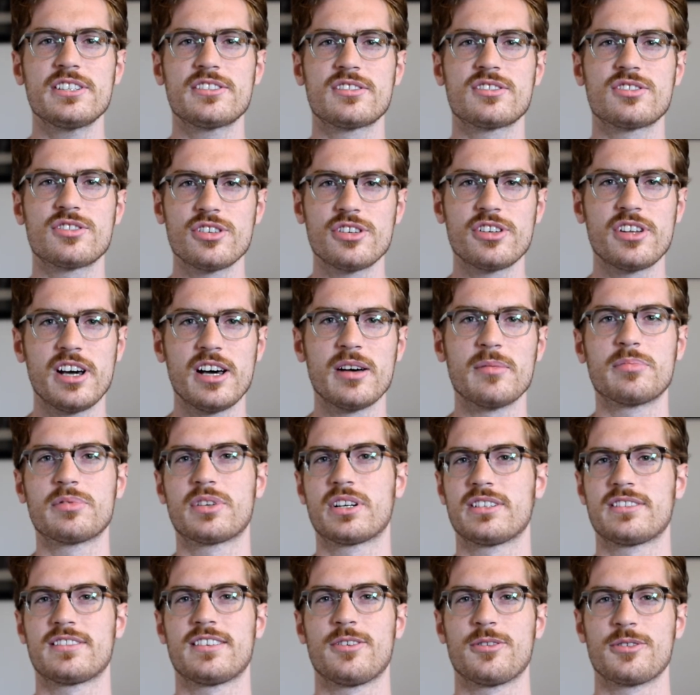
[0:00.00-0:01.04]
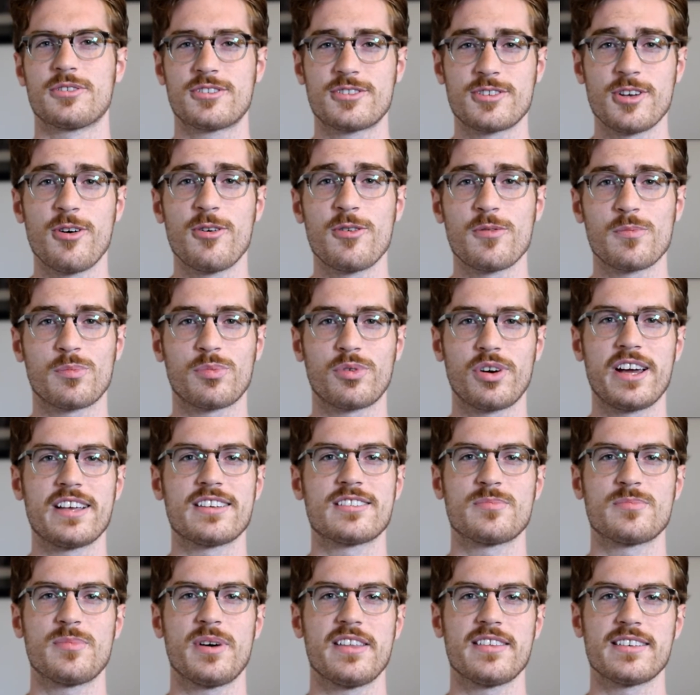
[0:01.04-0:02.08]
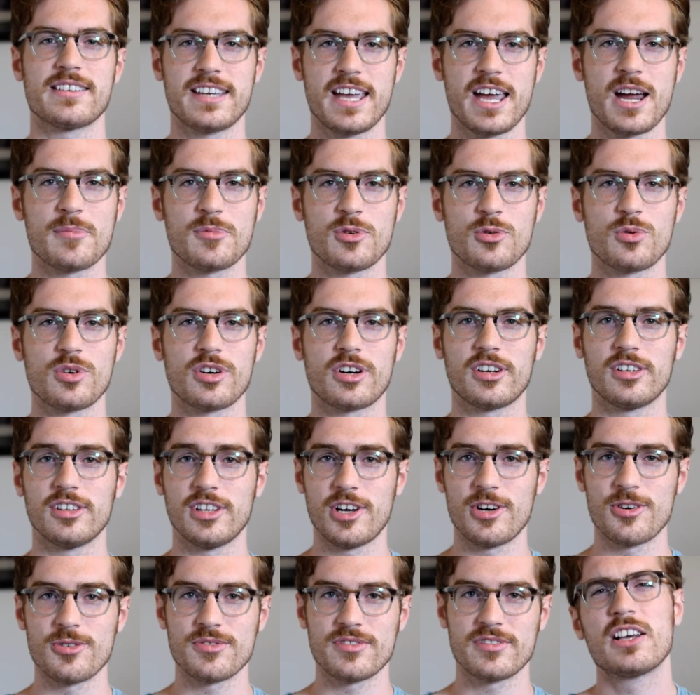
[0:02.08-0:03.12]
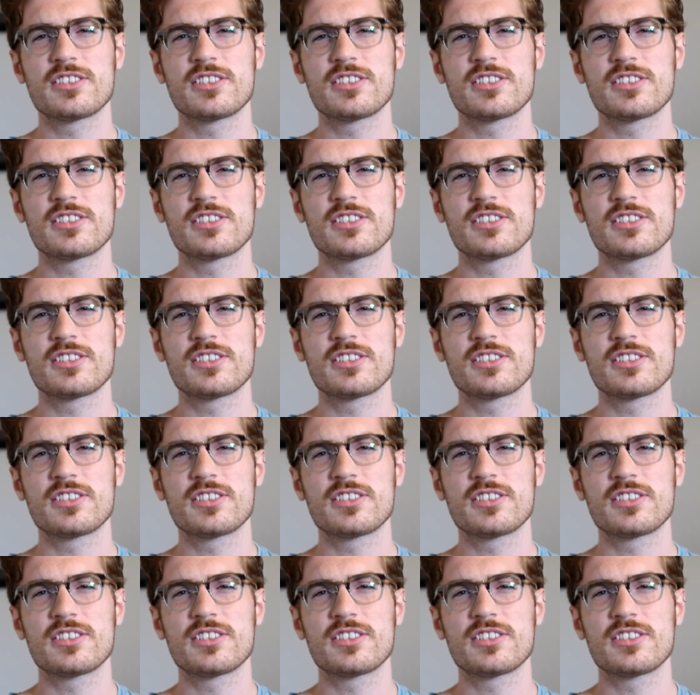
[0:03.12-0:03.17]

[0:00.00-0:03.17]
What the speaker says: stood up because I was so impressed by the camera work alone.